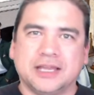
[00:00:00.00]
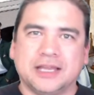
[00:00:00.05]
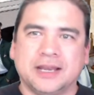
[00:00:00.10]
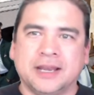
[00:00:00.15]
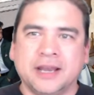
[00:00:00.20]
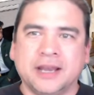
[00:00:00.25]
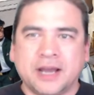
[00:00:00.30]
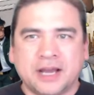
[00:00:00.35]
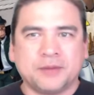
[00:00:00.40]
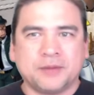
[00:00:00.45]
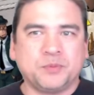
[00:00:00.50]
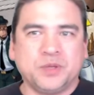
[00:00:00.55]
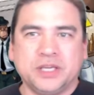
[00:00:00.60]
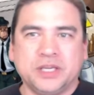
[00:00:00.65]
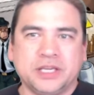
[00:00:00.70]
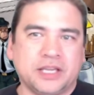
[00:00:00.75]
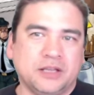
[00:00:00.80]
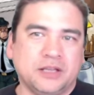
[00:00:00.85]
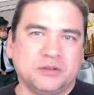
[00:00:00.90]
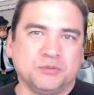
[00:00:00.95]
not being
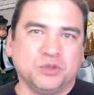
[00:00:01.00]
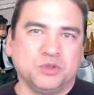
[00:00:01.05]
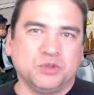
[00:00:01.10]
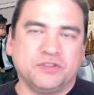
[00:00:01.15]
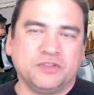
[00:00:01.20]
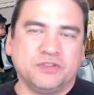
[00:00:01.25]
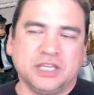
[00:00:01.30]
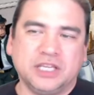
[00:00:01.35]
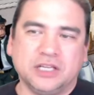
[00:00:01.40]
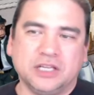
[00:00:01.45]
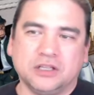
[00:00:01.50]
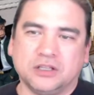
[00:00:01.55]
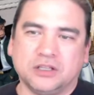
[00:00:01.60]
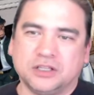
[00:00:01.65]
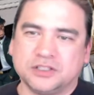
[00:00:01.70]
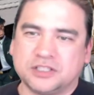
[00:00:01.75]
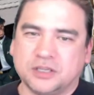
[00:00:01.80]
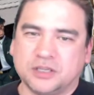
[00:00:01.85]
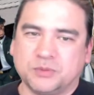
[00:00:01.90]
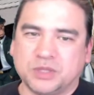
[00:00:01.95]
able to move the needle on
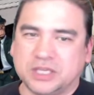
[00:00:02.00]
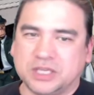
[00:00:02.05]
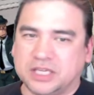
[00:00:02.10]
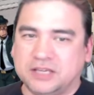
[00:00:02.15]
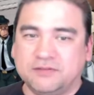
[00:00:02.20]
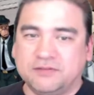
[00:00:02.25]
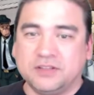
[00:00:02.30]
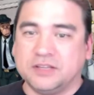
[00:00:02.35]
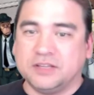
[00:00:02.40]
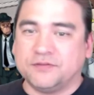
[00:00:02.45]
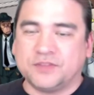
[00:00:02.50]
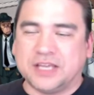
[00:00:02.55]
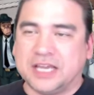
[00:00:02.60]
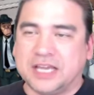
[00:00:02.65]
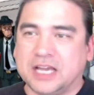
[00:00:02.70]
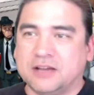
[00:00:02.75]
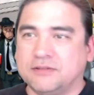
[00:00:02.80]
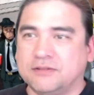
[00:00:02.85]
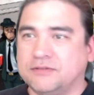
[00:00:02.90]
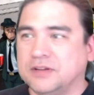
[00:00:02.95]
something, even if they
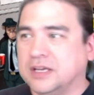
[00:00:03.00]
have